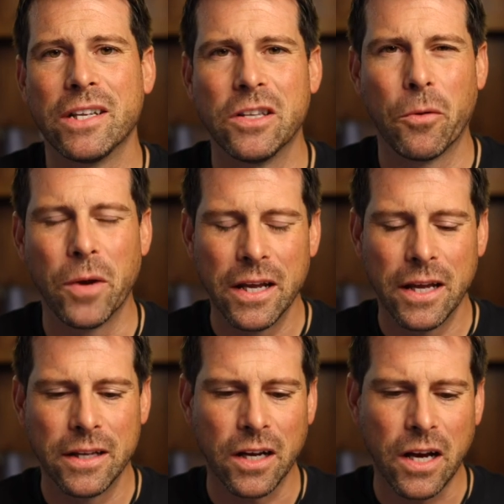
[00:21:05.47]

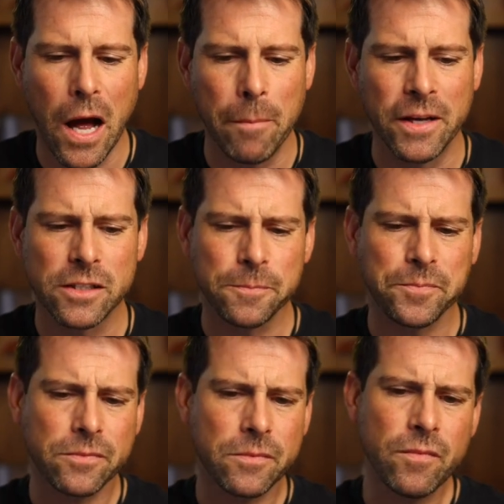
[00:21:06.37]
in the comments,
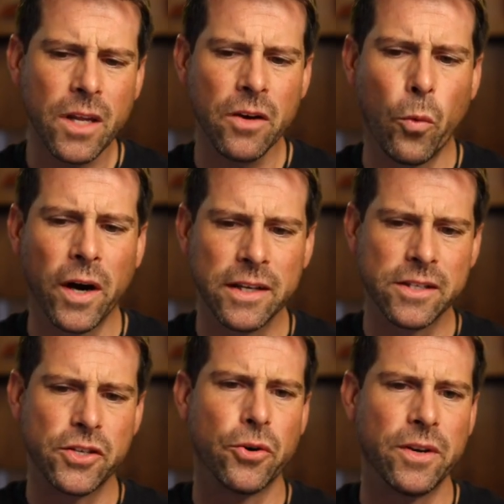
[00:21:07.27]
what
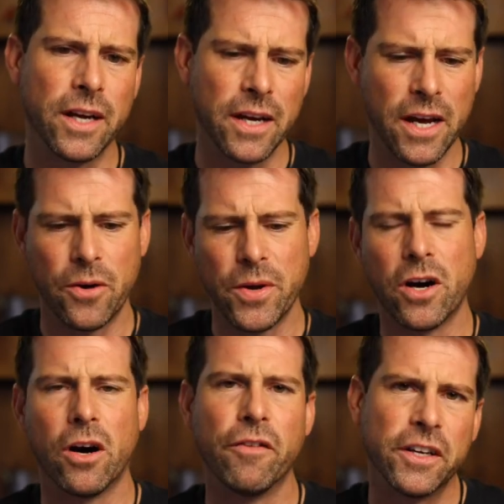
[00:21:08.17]
is your
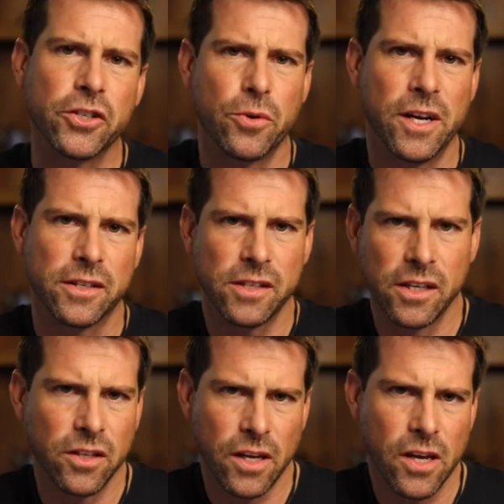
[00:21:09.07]
area of interest
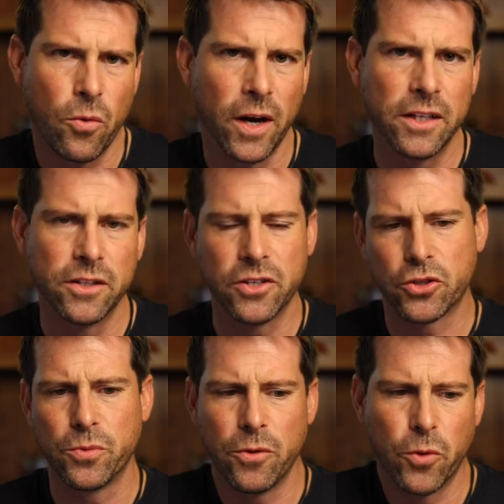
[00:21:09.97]
in the equine
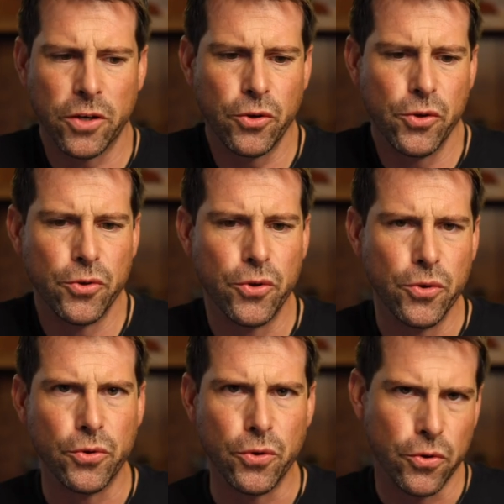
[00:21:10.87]
industry? What do you
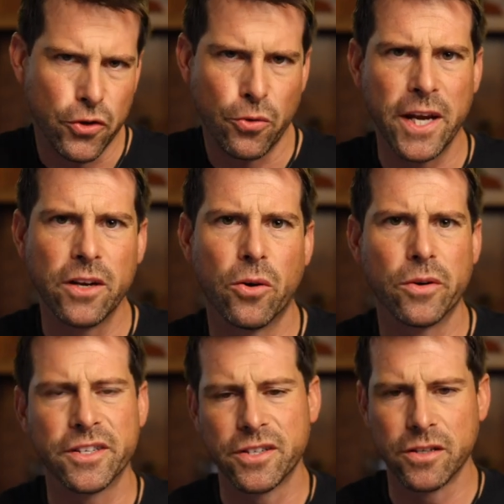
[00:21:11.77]
do? Do you train
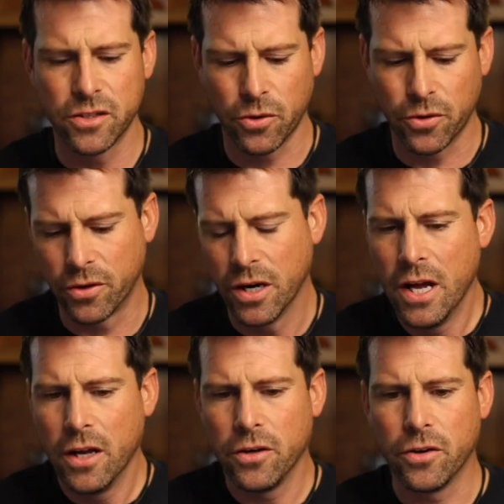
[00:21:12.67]
horses, or,
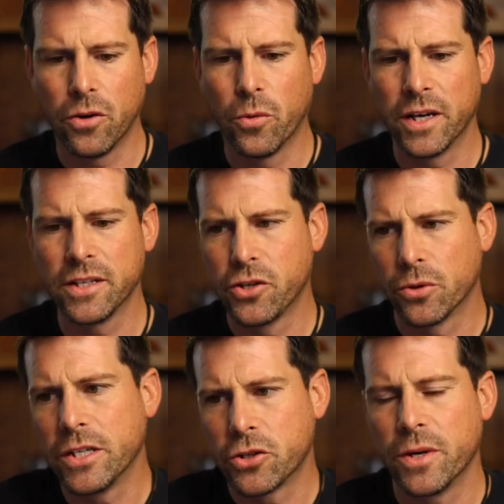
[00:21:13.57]
you know, what is
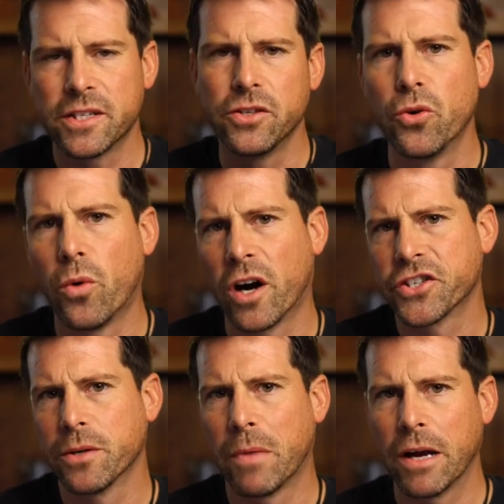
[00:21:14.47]
your interest in you
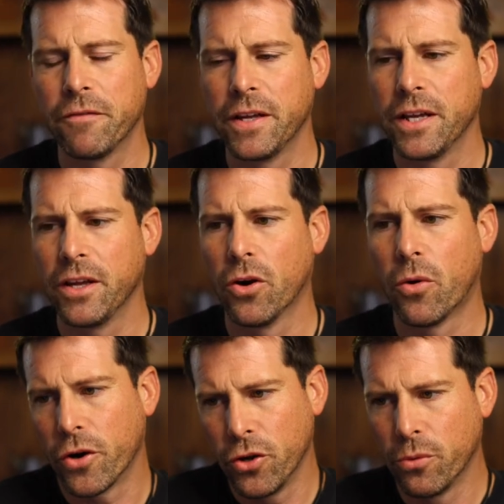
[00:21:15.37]
watching my video?
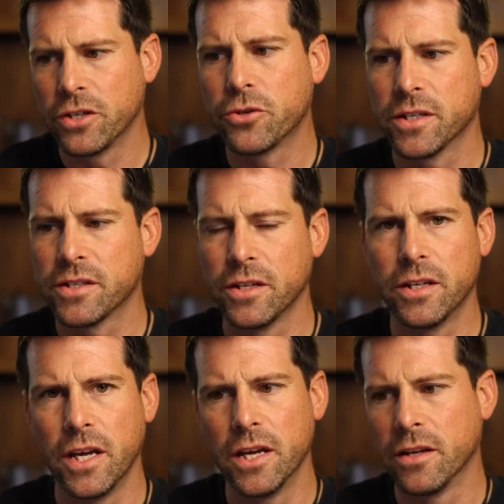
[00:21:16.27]
Are you
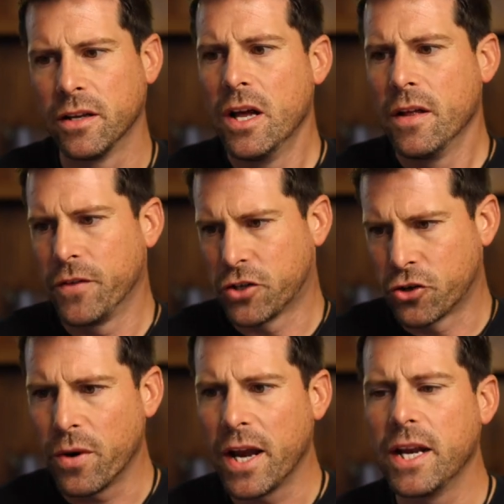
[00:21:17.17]
interested in the
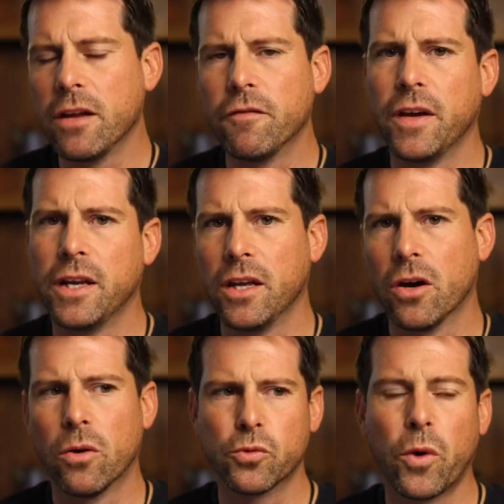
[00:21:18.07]
training
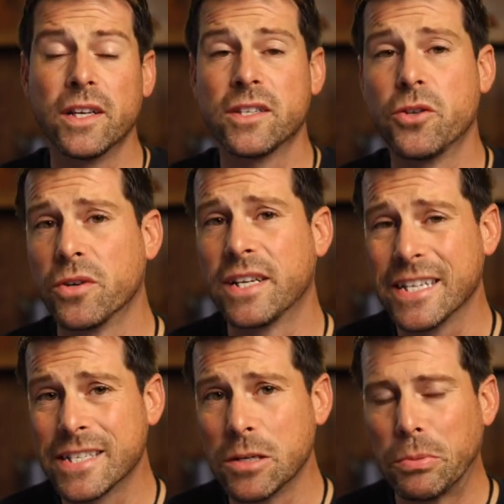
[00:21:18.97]
videos? What is your
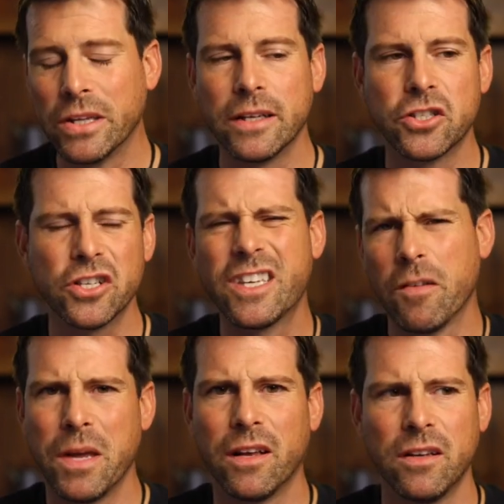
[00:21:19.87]
discipline? Just
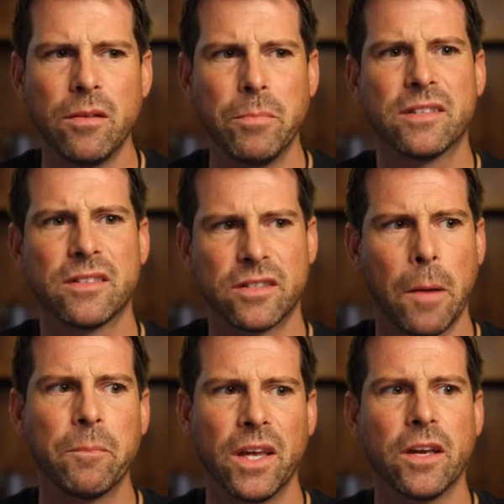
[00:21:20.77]
give me a little bit
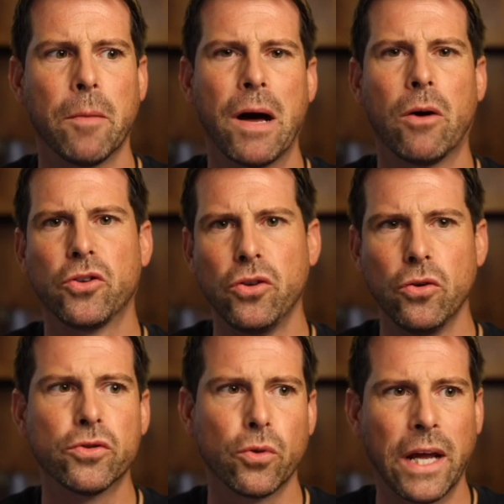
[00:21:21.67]
something about
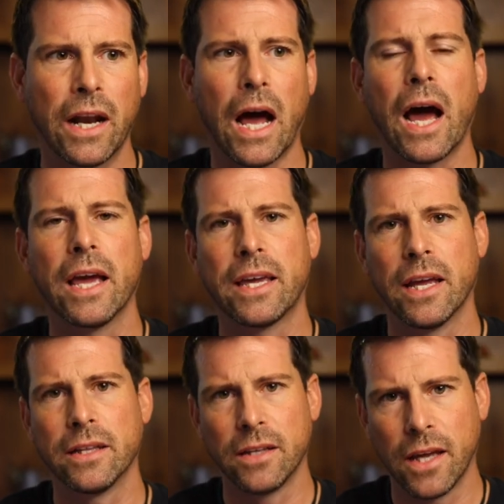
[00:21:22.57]
you so that I
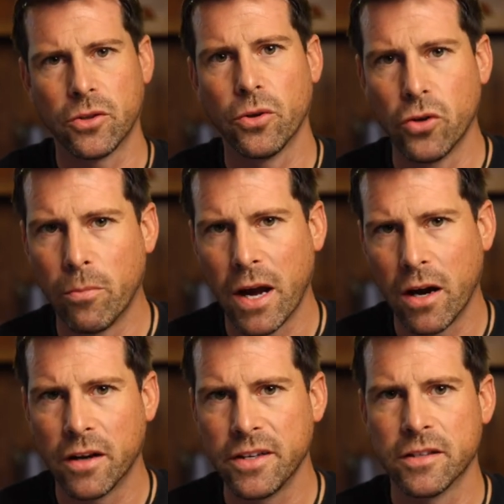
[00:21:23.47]
can get to know my
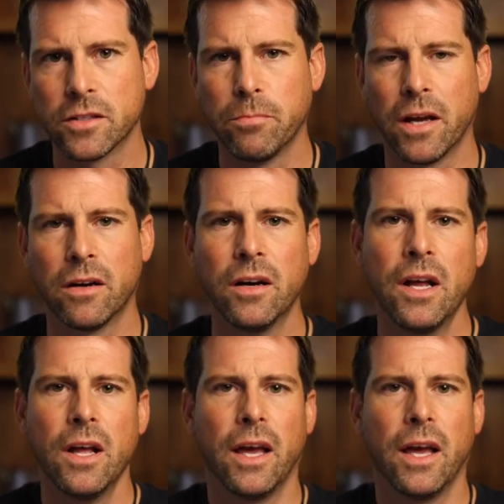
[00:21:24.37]
audience better.